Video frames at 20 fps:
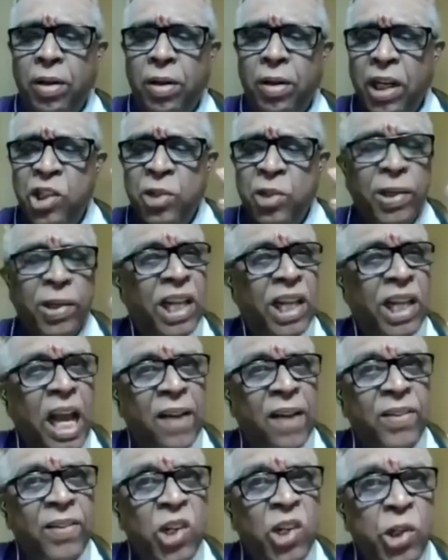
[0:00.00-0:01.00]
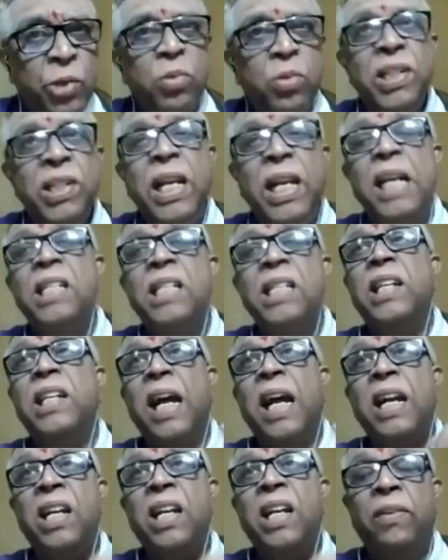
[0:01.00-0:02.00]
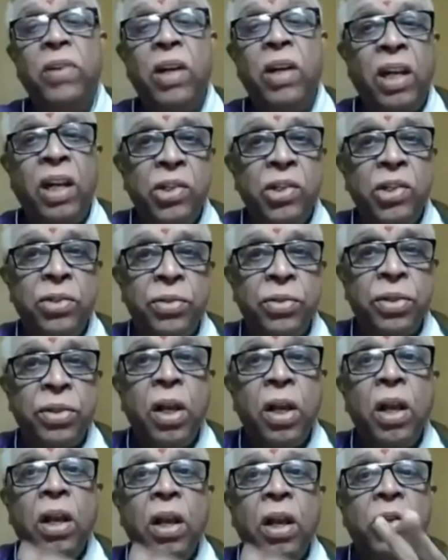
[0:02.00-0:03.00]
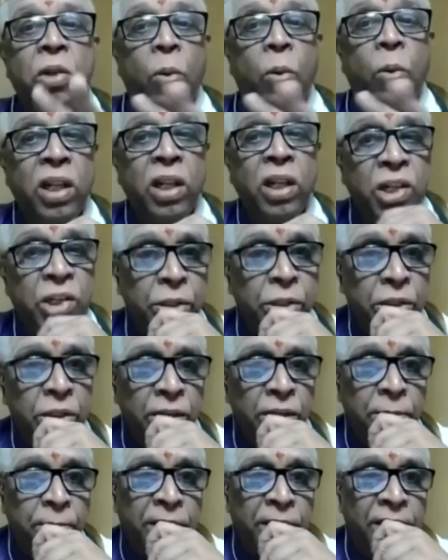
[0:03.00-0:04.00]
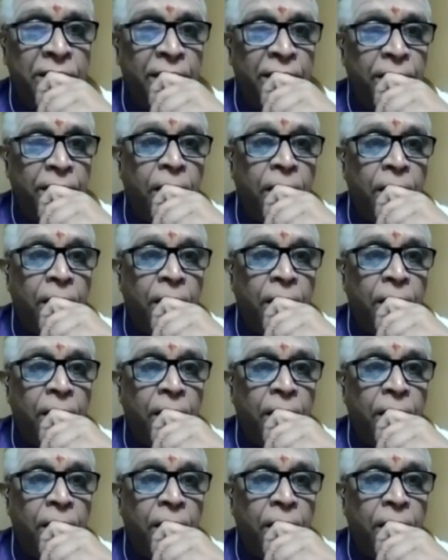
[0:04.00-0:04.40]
did Smriti have an issue? Yes, it had definitely issues. So what are the issues of Smriti?